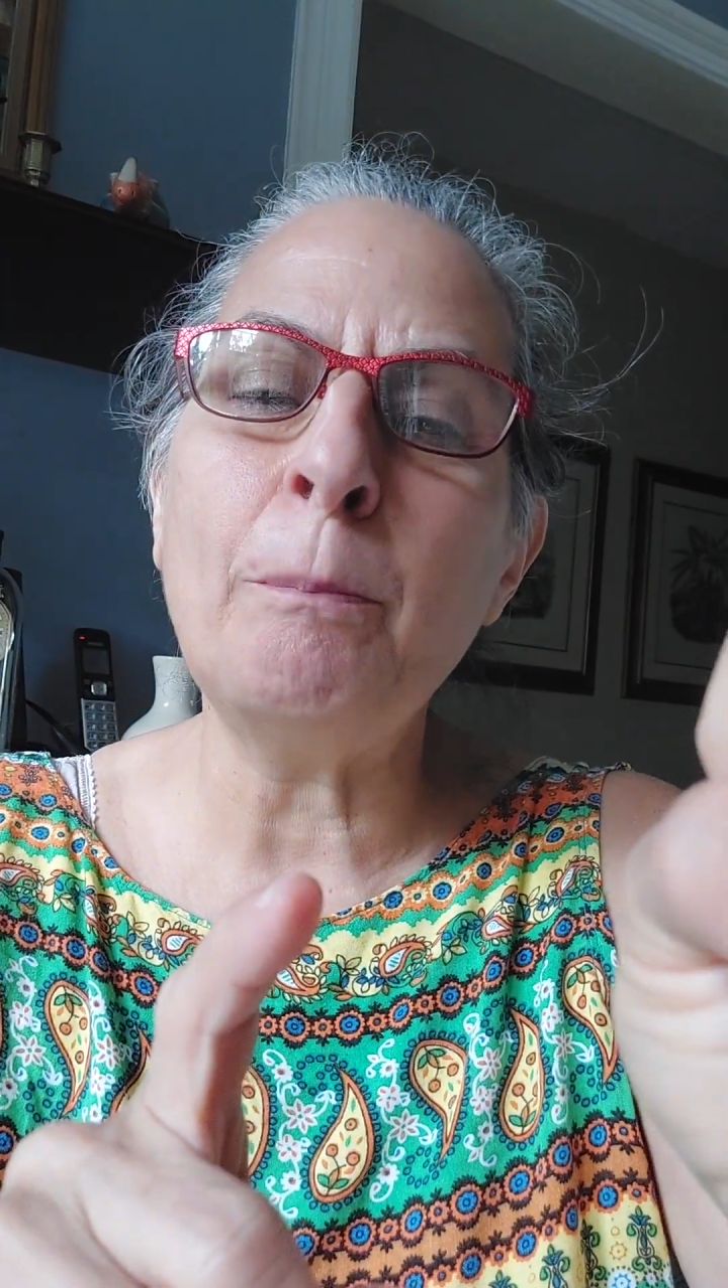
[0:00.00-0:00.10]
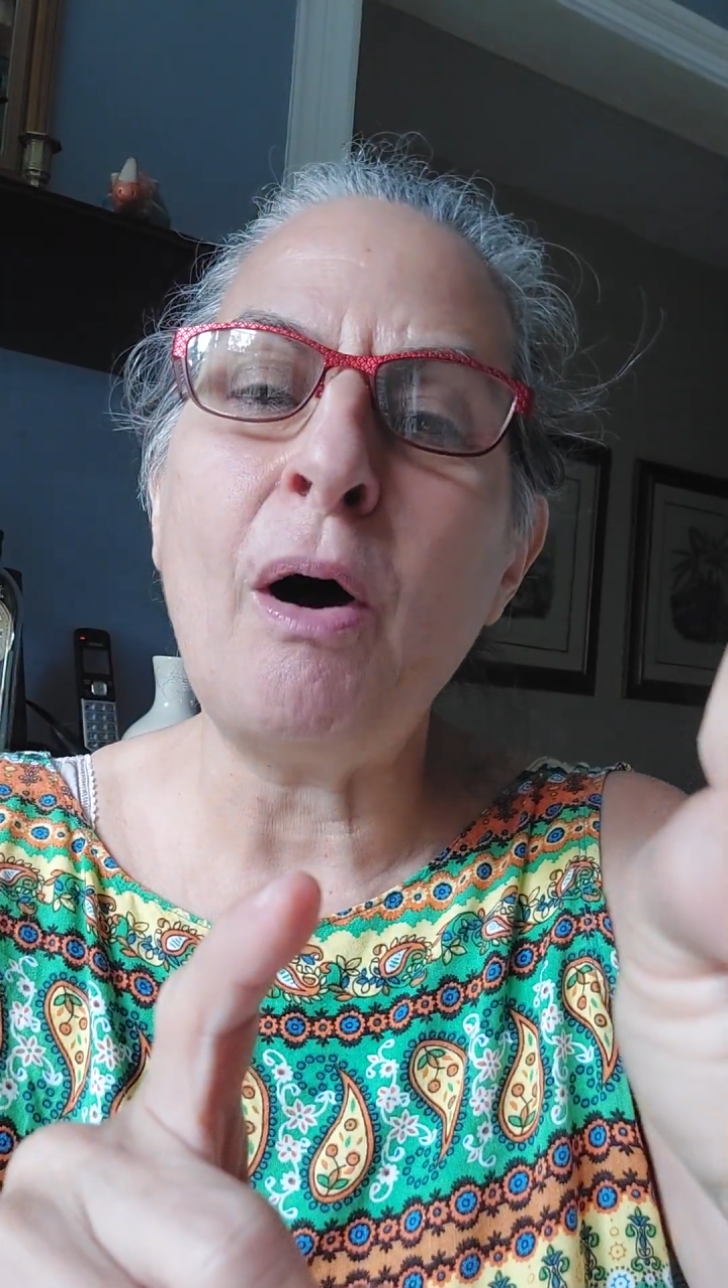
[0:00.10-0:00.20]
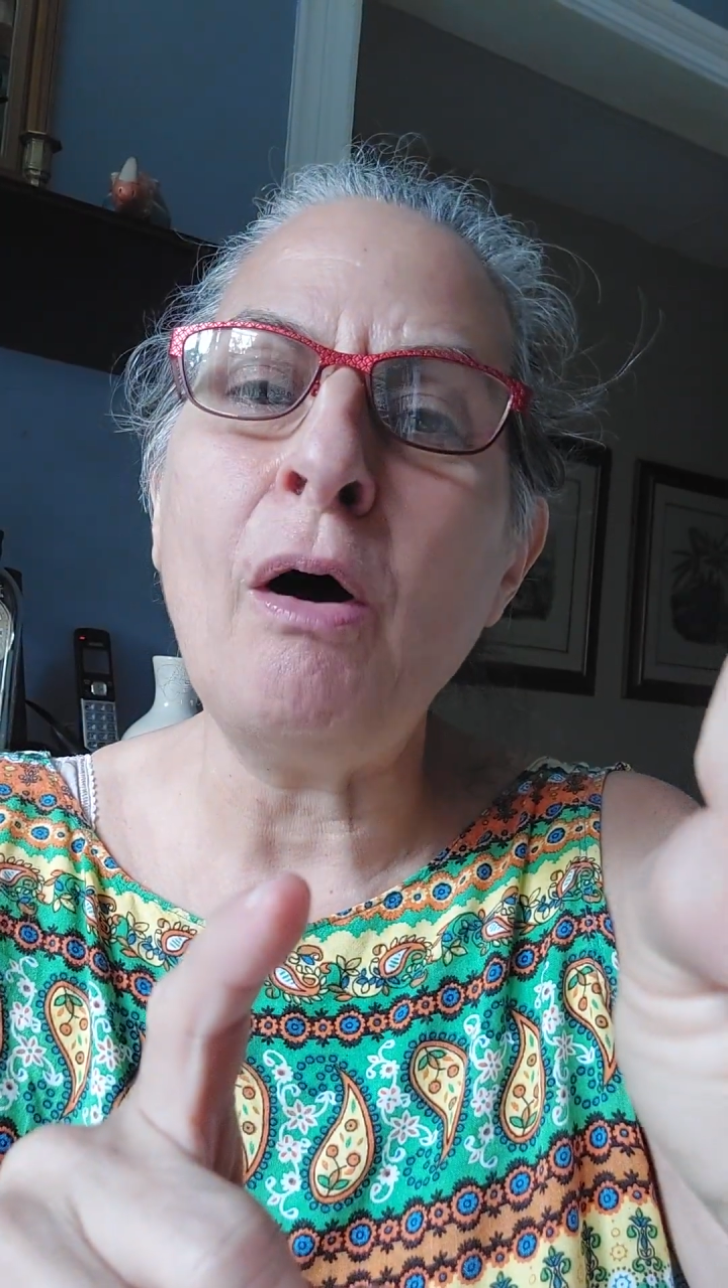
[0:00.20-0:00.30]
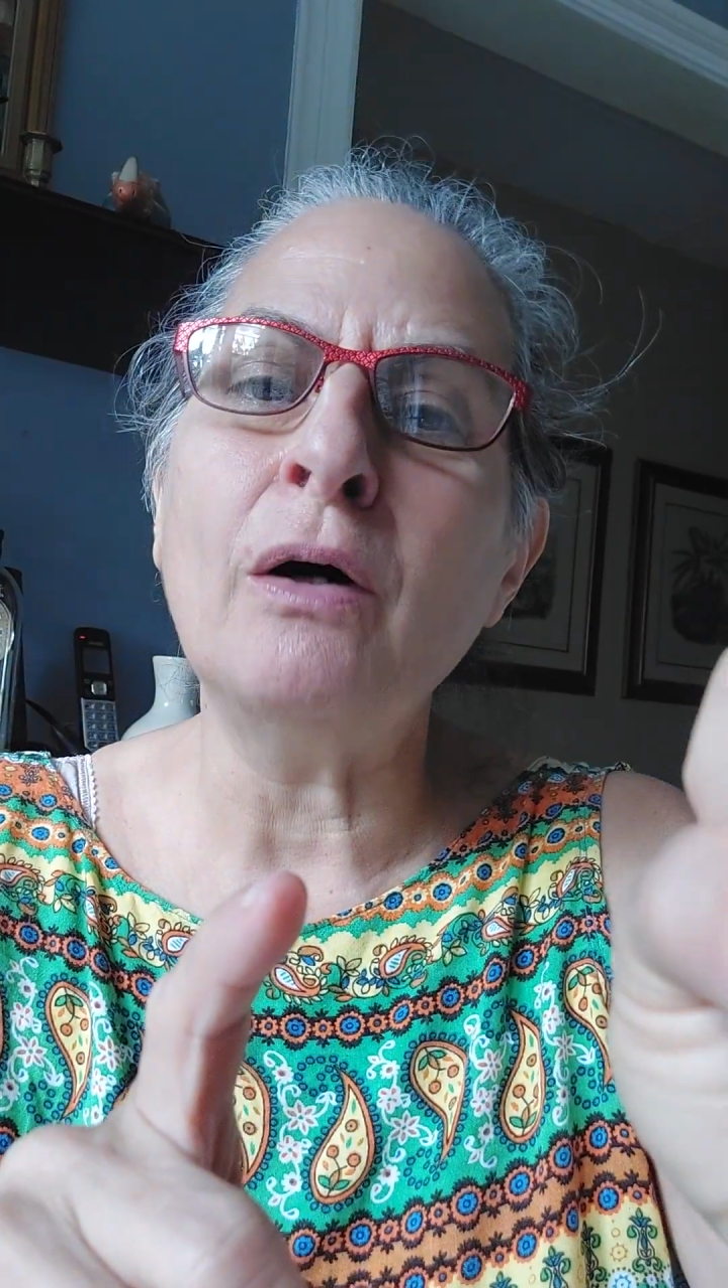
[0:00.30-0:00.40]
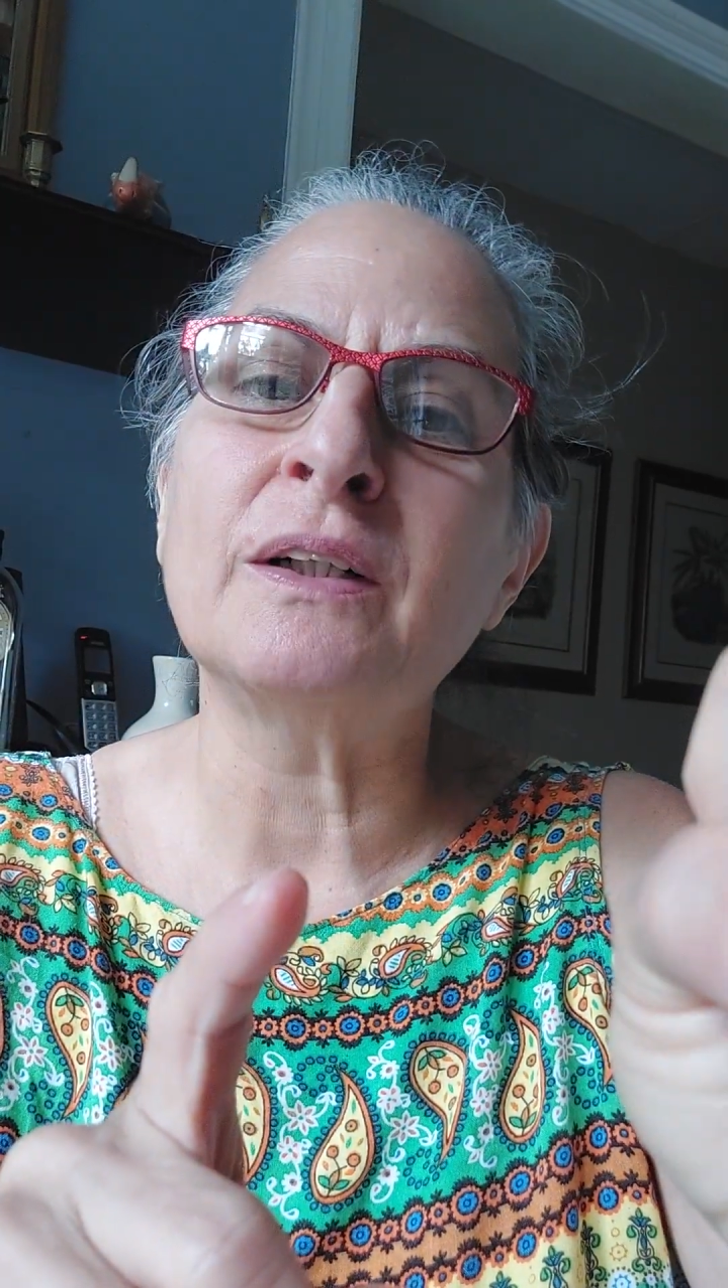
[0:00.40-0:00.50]

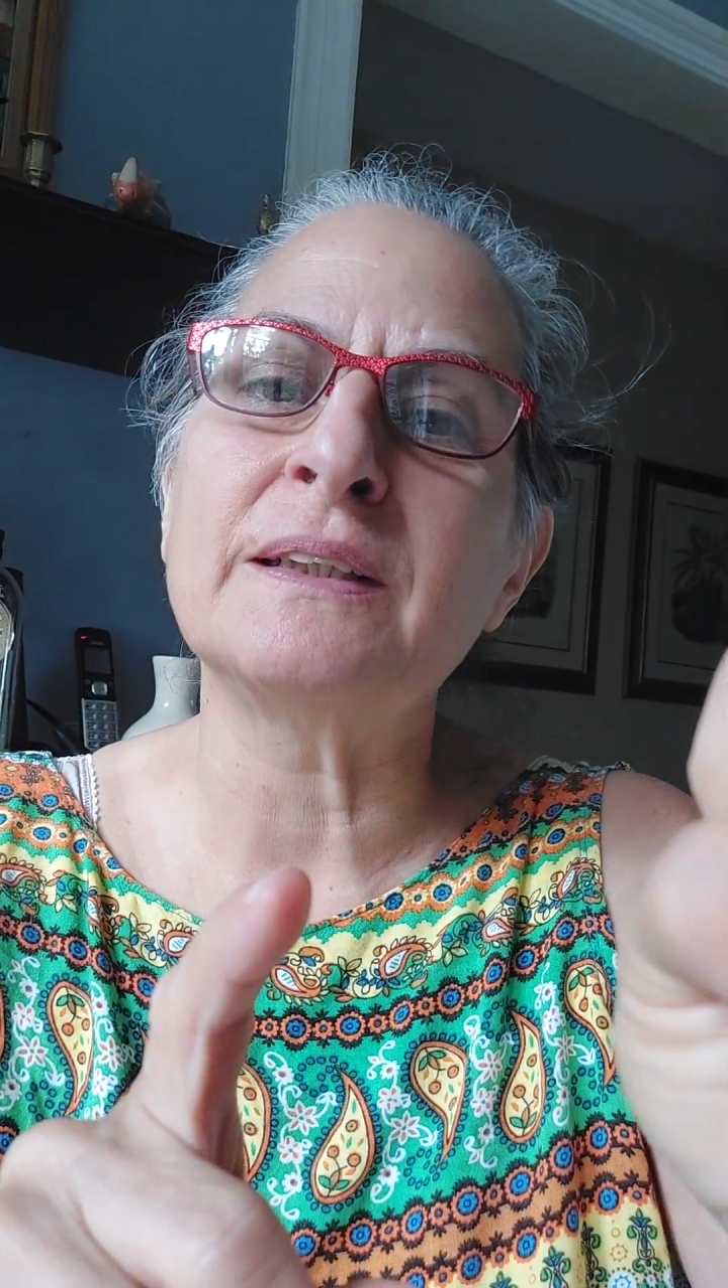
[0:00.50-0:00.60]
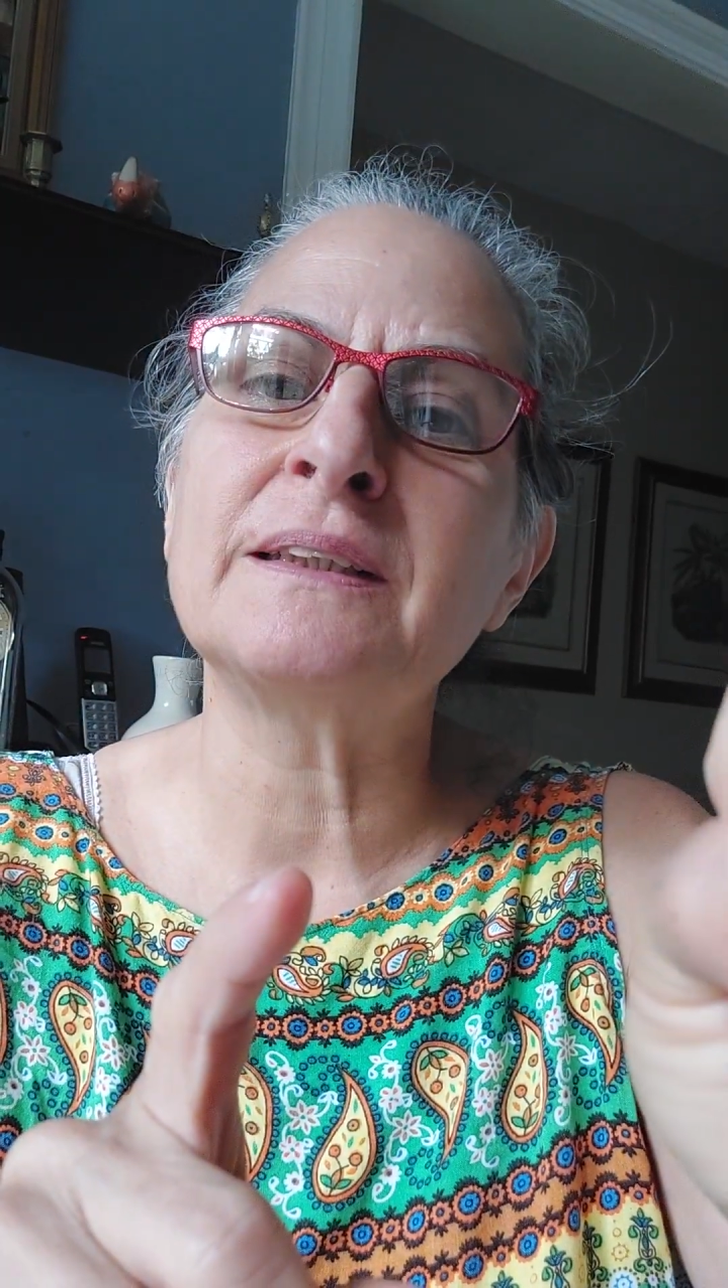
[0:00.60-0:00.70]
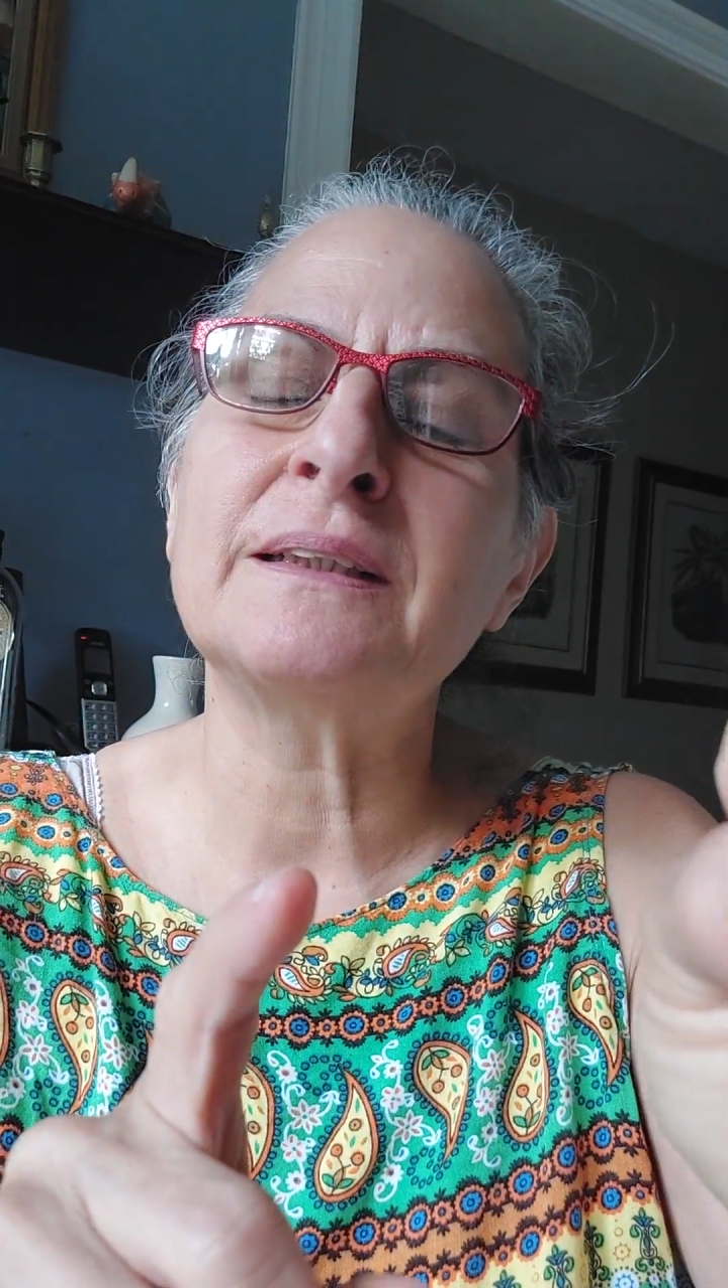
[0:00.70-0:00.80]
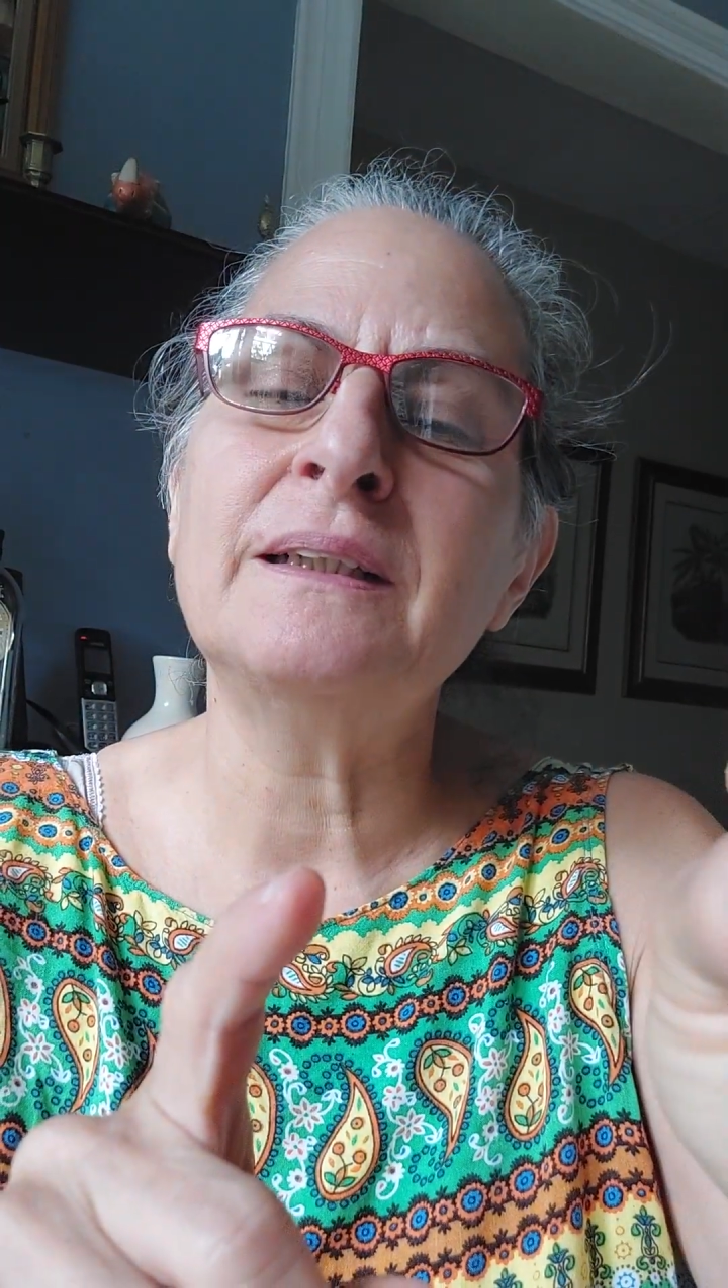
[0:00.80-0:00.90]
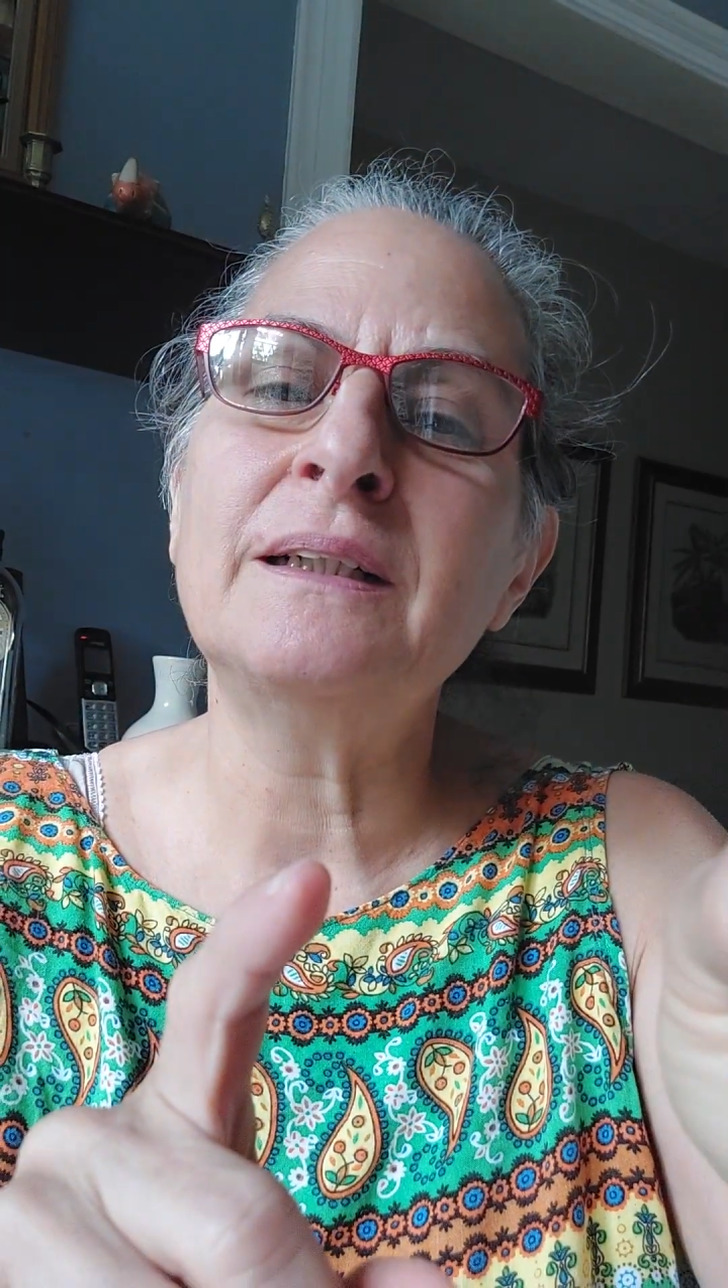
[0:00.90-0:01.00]

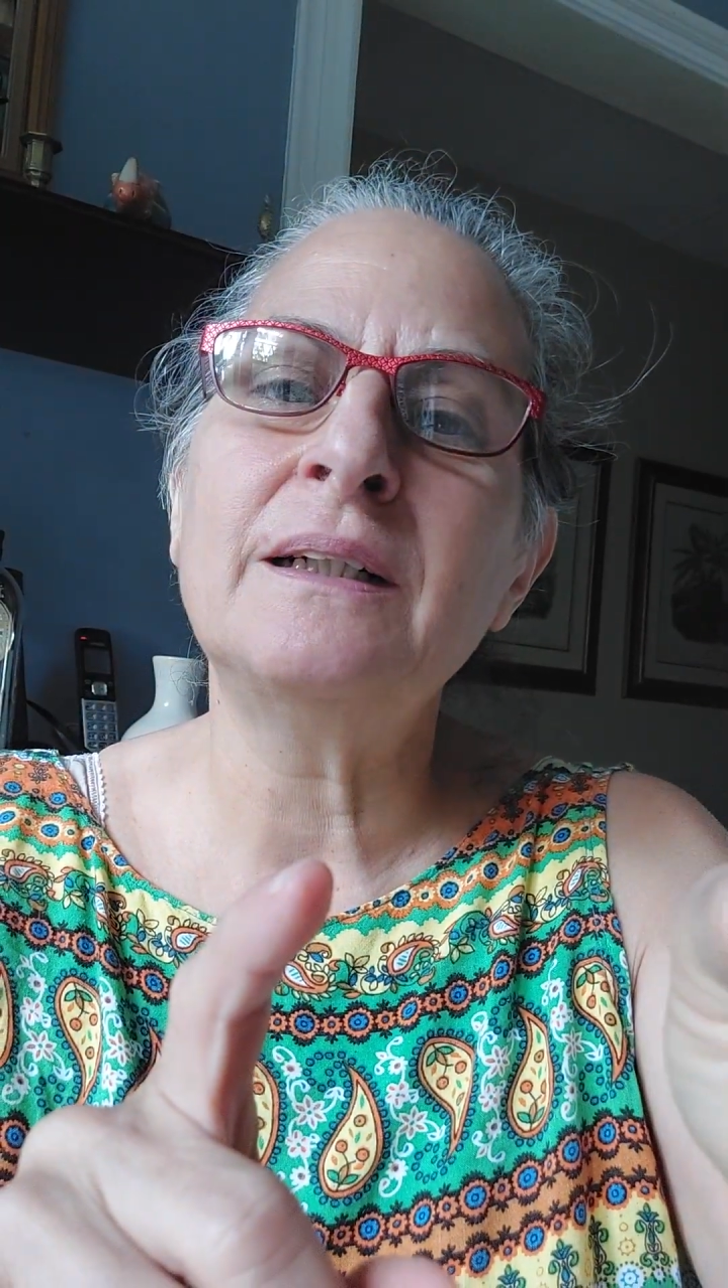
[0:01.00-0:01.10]
pause,